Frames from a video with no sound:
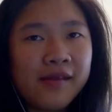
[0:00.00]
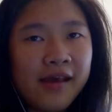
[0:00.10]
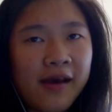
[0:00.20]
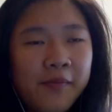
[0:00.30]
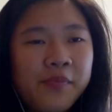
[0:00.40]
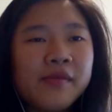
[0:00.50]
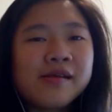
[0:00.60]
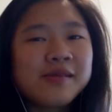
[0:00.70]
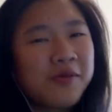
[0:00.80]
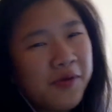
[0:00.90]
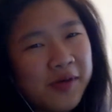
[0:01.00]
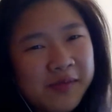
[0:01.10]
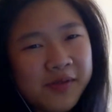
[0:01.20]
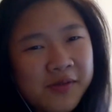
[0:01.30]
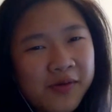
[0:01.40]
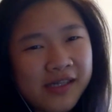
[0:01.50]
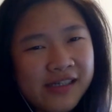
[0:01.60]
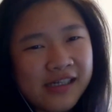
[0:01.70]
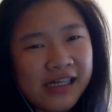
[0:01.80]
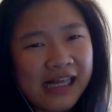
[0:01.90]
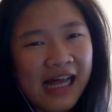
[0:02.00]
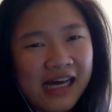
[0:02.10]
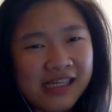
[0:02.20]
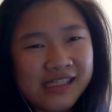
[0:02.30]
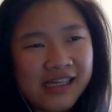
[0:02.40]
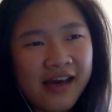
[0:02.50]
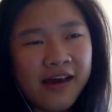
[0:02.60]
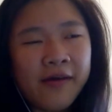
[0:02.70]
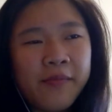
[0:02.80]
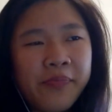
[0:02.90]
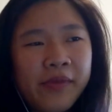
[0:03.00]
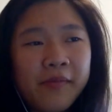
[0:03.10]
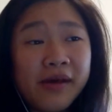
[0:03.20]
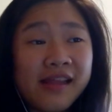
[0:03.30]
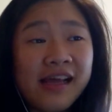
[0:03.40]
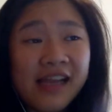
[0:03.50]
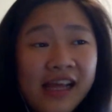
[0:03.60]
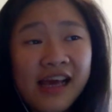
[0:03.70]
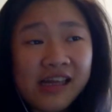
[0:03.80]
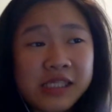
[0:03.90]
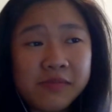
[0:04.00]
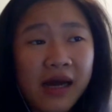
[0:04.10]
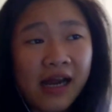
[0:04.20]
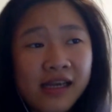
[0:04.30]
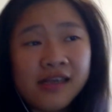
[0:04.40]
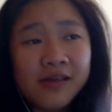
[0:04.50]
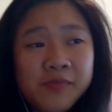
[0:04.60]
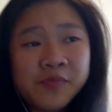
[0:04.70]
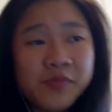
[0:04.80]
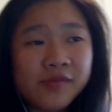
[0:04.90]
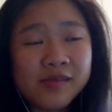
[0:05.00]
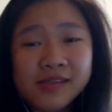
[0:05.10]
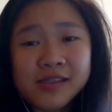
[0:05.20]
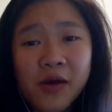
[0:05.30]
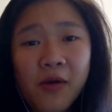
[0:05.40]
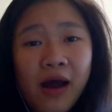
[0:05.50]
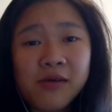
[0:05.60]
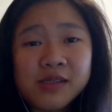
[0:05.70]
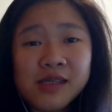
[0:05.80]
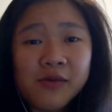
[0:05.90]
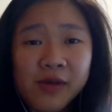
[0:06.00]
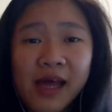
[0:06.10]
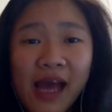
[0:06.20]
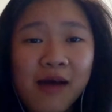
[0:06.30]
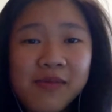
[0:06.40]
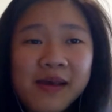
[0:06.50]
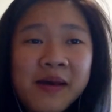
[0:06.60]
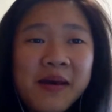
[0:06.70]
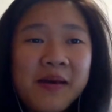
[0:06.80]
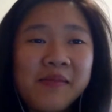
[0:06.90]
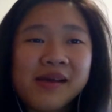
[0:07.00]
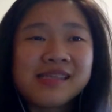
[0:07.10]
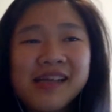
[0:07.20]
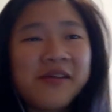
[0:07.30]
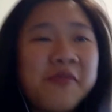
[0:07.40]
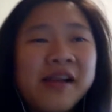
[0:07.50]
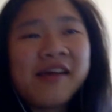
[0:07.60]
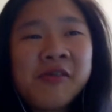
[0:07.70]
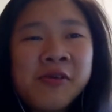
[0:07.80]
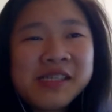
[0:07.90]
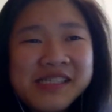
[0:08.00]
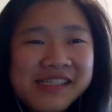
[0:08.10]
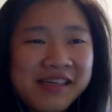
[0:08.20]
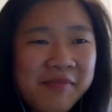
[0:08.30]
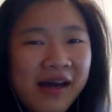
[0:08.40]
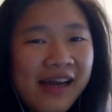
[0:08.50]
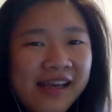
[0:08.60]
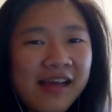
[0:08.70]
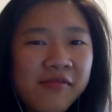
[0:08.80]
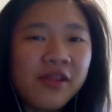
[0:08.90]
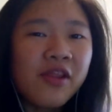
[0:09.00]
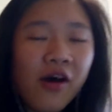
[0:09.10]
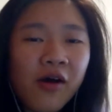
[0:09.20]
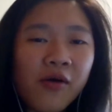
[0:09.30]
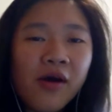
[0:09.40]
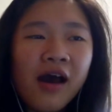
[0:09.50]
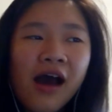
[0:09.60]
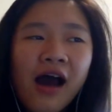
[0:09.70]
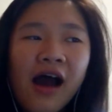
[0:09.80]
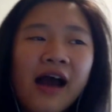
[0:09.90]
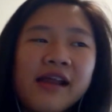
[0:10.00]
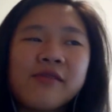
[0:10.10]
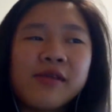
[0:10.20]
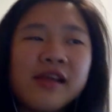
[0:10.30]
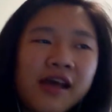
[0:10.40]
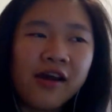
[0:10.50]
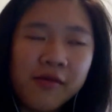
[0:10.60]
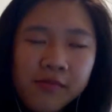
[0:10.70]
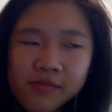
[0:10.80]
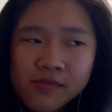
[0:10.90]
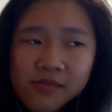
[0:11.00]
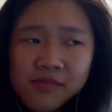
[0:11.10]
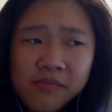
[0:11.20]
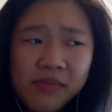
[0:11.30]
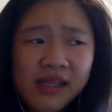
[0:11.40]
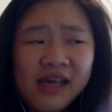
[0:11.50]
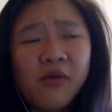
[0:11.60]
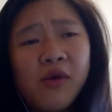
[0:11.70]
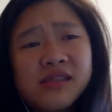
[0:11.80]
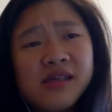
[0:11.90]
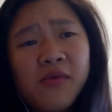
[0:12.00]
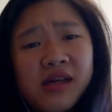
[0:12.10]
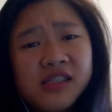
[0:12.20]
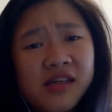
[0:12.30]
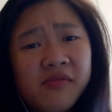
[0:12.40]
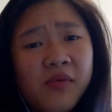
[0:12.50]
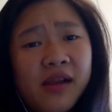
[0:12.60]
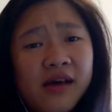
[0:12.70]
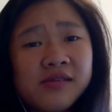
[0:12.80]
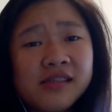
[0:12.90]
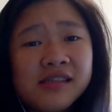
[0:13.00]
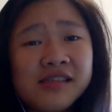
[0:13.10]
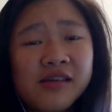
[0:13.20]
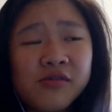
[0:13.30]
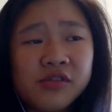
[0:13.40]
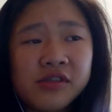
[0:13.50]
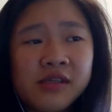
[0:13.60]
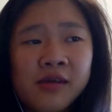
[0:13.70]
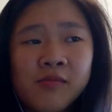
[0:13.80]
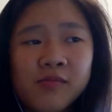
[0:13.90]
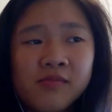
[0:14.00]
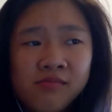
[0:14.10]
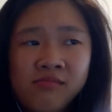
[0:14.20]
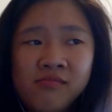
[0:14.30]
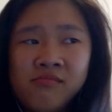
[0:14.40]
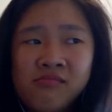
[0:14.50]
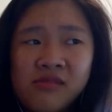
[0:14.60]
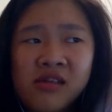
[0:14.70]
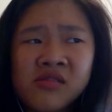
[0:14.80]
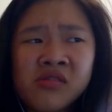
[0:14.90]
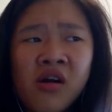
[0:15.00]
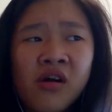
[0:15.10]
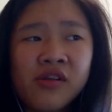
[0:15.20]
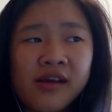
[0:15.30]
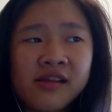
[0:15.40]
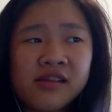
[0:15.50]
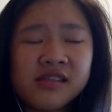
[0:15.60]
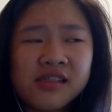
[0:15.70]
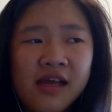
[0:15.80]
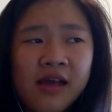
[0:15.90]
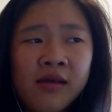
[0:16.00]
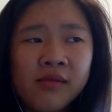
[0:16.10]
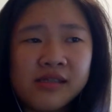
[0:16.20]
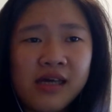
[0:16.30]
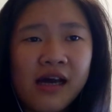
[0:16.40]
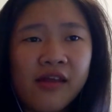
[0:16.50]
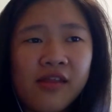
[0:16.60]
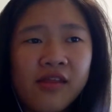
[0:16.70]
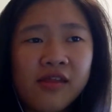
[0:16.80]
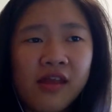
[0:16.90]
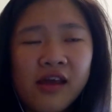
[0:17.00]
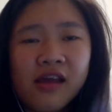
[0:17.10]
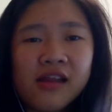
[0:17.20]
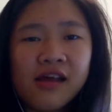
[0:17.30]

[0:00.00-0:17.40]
Yeah. So we were supposed to watch it in class today, but it didn't get to mine. So I was like really happy because I didn't want everyone to see mine, even though I didn't really care. But like once I watched everyone else's, it was just like theirs are all like the same exact thing.